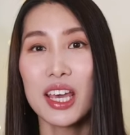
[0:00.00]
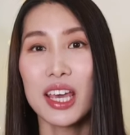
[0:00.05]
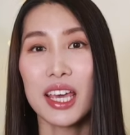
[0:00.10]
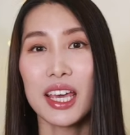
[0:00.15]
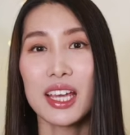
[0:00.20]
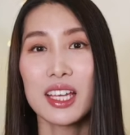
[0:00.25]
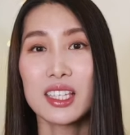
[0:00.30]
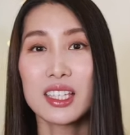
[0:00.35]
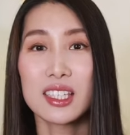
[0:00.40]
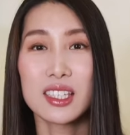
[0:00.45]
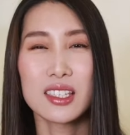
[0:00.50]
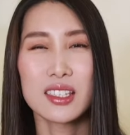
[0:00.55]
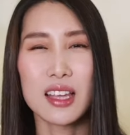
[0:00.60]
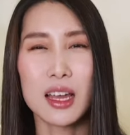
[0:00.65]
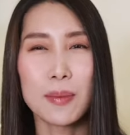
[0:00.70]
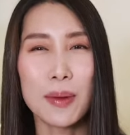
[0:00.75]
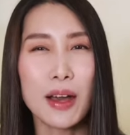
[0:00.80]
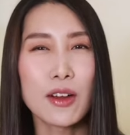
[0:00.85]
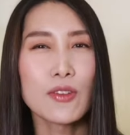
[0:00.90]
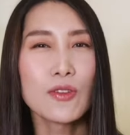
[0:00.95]
It's
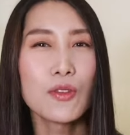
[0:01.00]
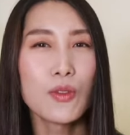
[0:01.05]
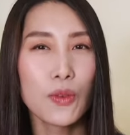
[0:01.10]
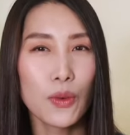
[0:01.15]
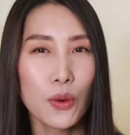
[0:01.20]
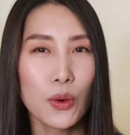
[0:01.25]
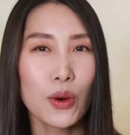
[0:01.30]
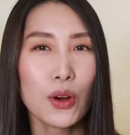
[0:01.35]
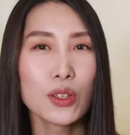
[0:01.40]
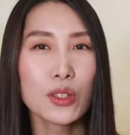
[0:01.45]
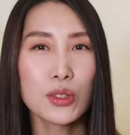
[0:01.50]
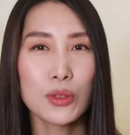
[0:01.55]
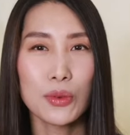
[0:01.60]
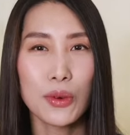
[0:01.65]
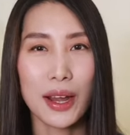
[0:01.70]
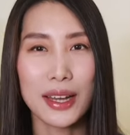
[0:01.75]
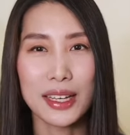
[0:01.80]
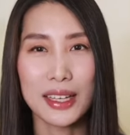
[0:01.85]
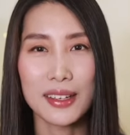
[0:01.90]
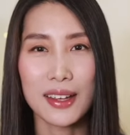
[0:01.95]
about
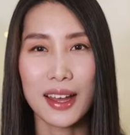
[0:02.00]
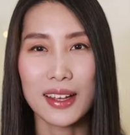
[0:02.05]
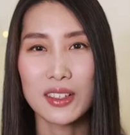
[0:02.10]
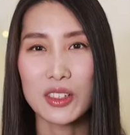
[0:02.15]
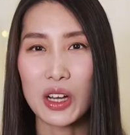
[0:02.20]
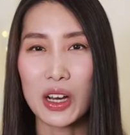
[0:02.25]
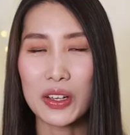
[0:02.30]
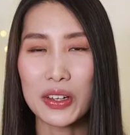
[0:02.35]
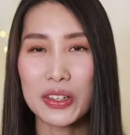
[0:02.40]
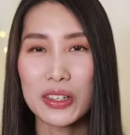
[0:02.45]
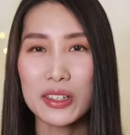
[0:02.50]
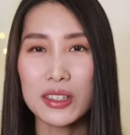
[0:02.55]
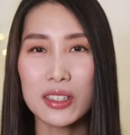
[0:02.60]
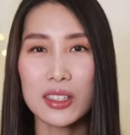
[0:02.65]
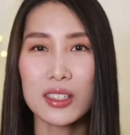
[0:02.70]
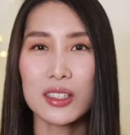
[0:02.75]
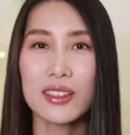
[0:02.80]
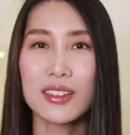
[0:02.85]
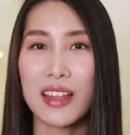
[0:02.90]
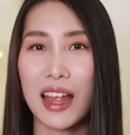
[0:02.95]

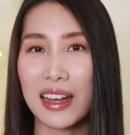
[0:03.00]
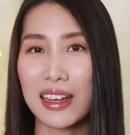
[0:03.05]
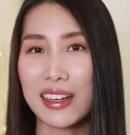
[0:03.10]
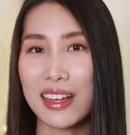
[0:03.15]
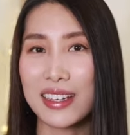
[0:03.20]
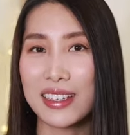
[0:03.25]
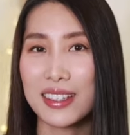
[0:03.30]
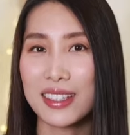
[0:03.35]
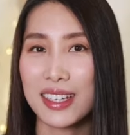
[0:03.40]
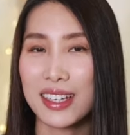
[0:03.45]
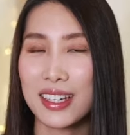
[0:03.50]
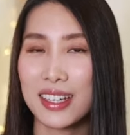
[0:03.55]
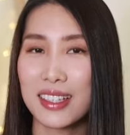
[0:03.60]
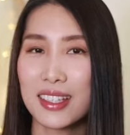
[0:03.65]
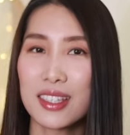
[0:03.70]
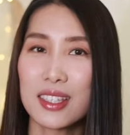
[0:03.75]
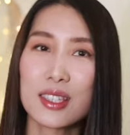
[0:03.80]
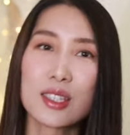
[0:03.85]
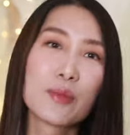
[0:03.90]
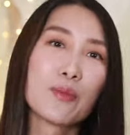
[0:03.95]

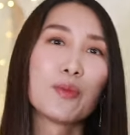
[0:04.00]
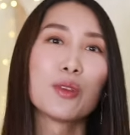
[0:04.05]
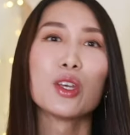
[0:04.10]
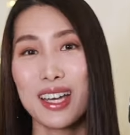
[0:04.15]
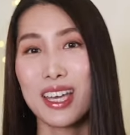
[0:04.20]
$429.99.